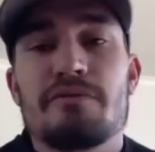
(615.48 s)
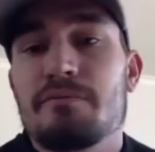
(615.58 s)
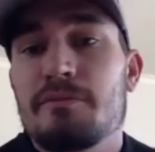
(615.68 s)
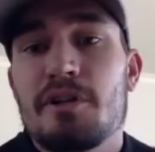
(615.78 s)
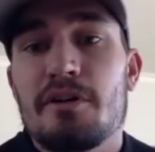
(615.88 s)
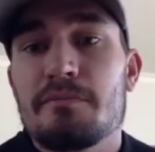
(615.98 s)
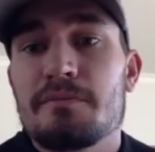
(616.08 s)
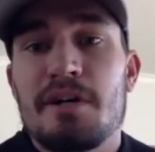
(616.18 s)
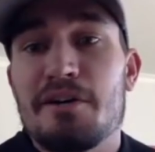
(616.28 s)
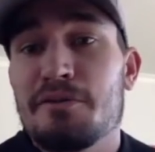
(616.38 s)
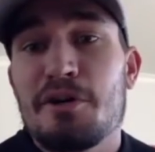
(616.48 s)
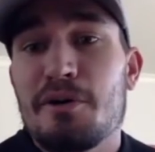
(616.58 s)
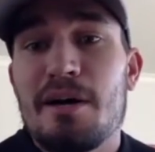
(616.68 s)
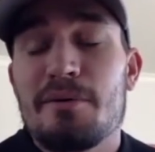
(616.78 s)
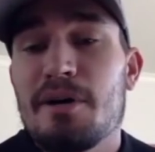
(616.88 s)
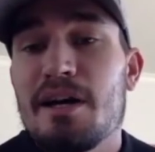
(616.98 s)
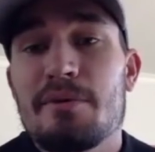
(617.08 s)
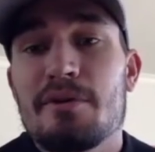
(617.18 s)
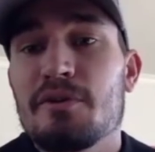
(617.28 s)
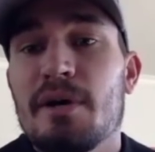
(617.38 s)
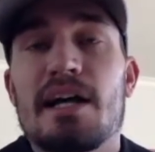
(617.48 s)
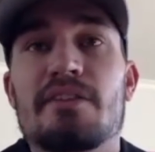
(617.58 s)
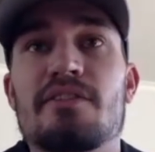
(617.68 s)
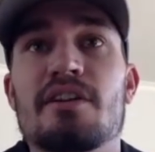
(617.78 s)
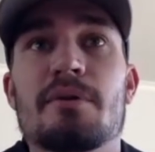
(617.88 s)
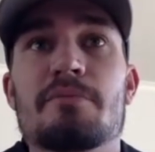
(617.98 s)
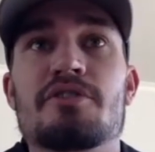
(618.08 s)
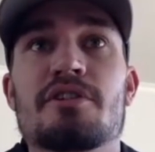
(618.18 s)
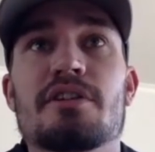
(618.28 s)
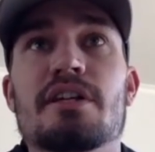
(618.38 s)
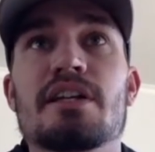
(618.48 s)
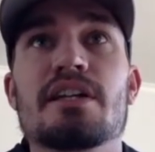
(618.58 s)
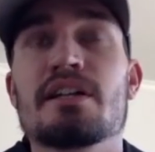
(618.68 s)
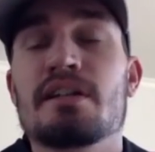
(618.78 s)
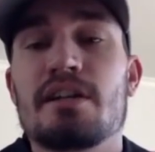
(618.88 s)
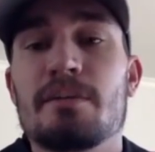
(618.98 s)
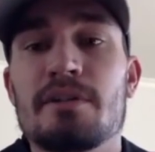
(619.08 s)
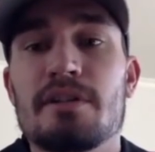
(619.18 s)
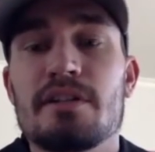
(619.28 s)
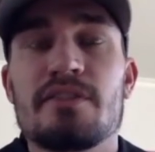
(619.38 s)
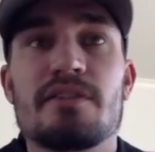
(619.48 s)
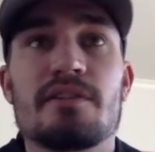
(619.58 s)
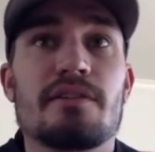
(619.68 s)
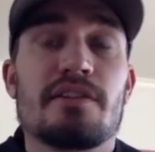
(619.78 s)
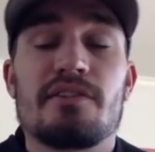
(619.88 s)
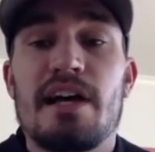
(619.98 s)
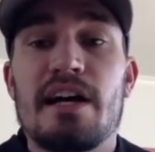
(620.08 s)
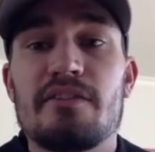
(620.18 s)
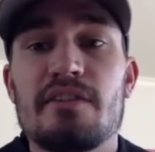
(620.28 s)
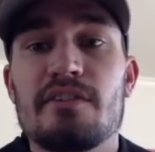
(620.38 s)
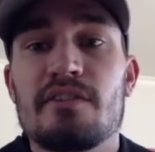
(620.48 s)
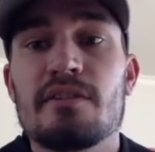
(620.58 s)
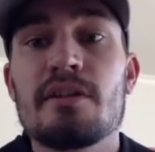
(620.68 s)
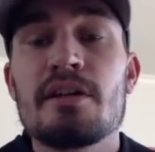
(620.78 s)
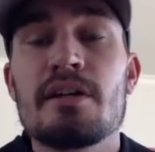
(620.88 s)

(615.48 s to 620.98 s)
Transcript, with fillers: you know, I don't know Robbie Ray, but if you asked him, I'm sure that he didn't come into this last season